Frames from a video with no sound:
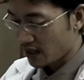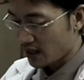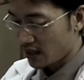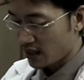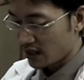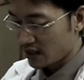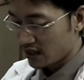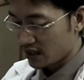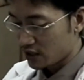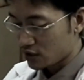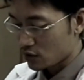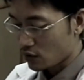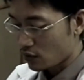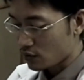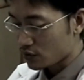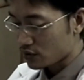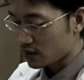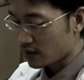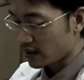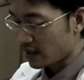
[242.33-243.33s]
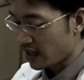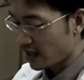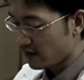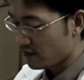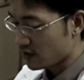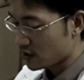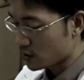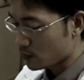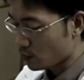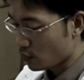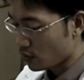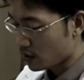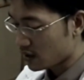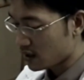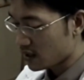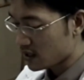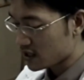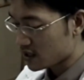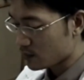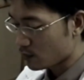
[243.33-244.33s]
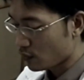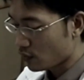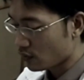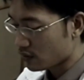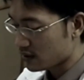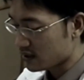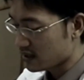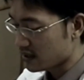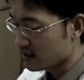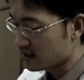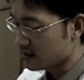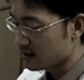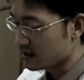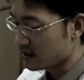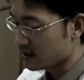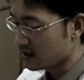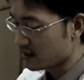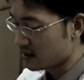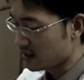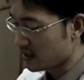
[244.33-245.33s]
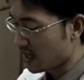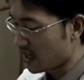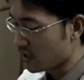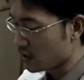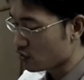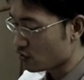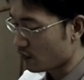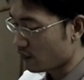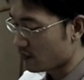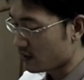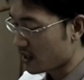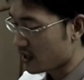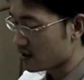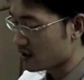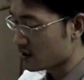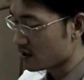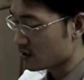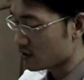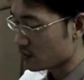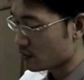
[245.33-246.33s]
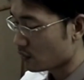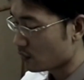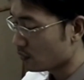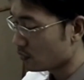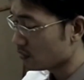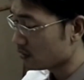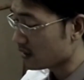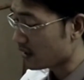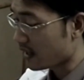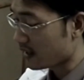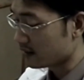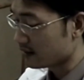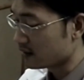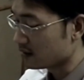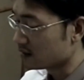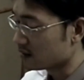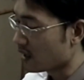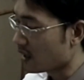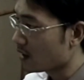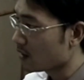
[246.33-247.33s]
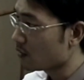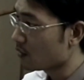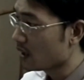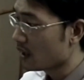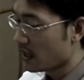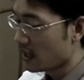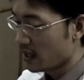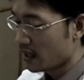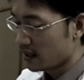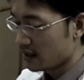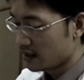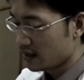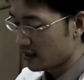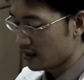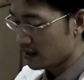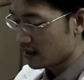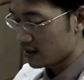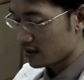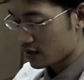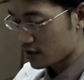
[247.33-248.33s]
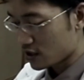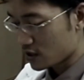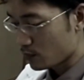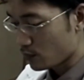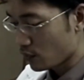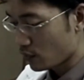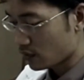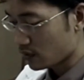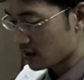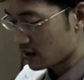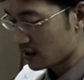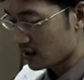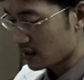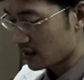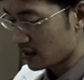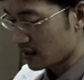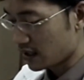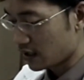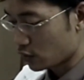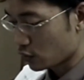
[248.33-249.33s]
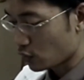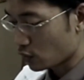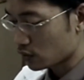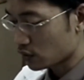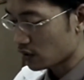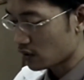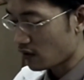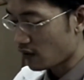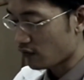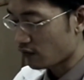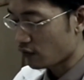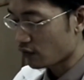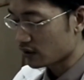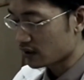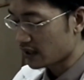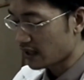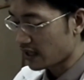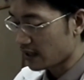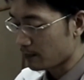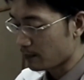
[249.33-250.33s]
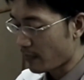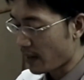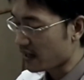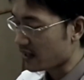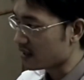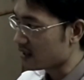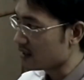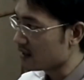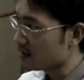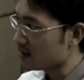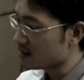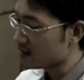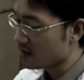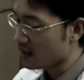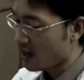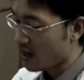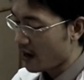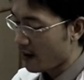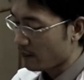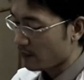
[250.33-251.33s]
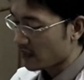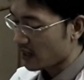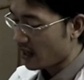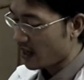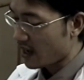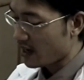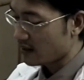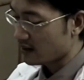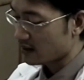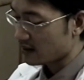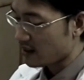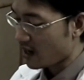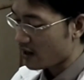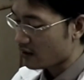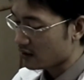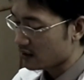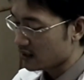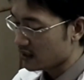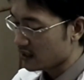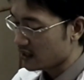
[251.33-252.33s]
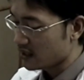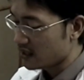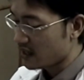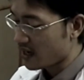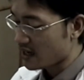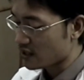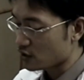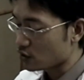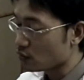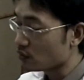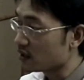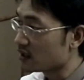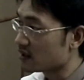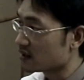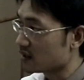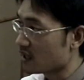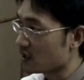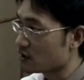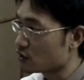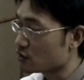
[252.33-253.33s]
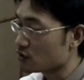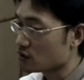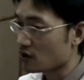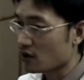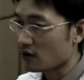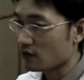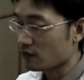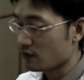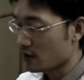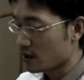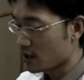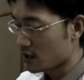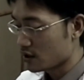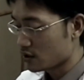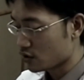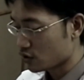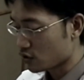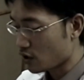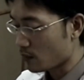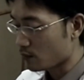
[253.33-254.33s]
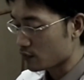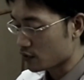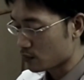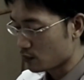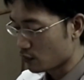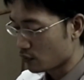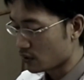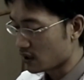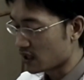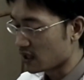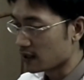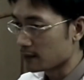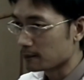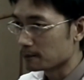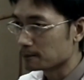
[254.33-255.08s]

He's also a heavy smoker, smoked since the age of 9 years old until now. He smoked in total of 48 pack years, and currently he has no intention of stop smoking.